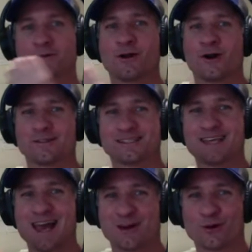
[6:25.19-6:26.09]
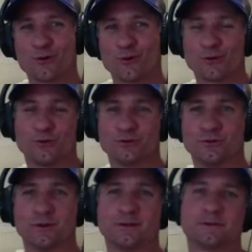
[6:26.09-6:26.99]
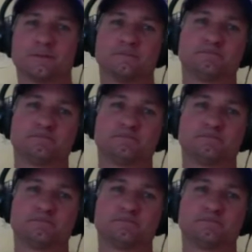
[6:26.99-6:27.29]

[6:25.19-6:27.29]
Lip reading: Kant's categorical duties.